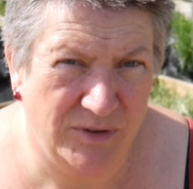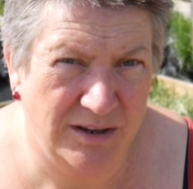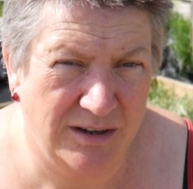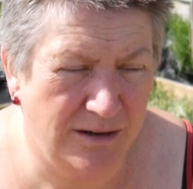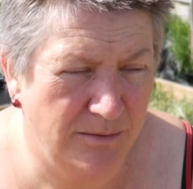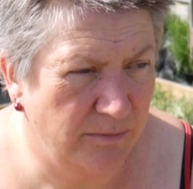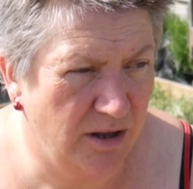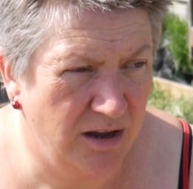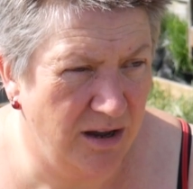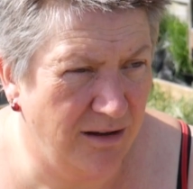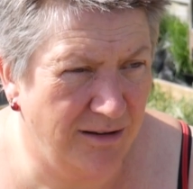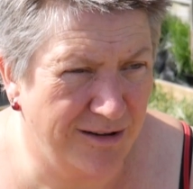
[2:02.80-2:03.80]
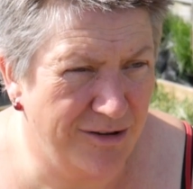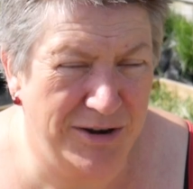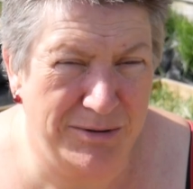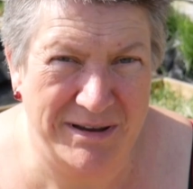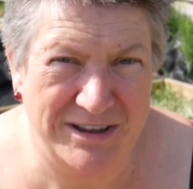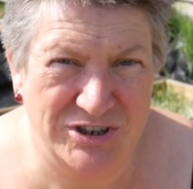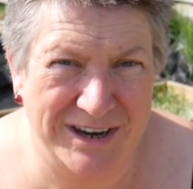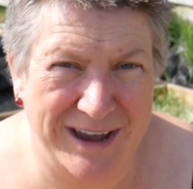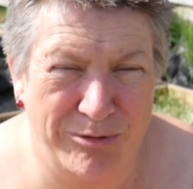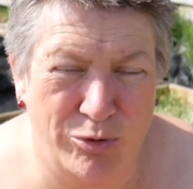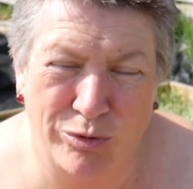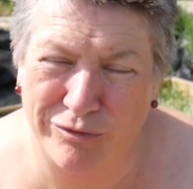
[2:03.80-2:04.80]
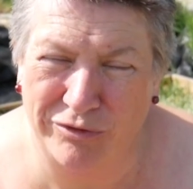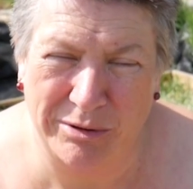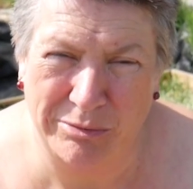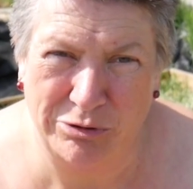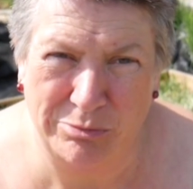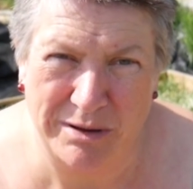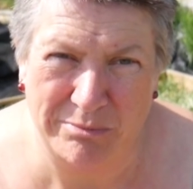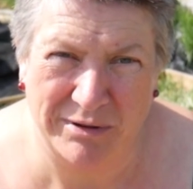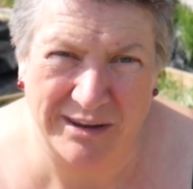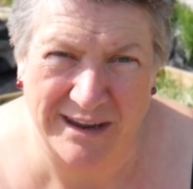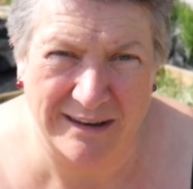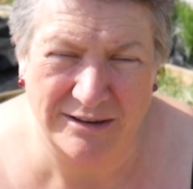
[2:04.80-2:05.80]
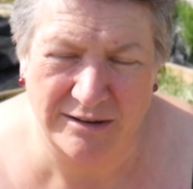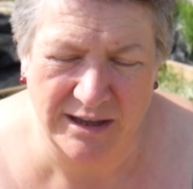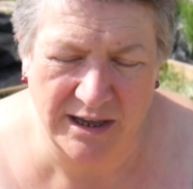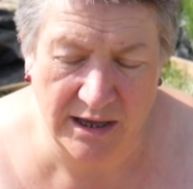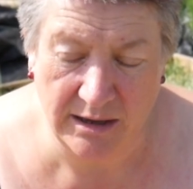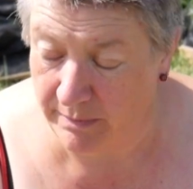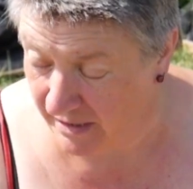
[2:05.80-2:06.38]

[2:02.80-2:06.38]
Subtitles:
I can't imagine how awful they would have been by the end of the year,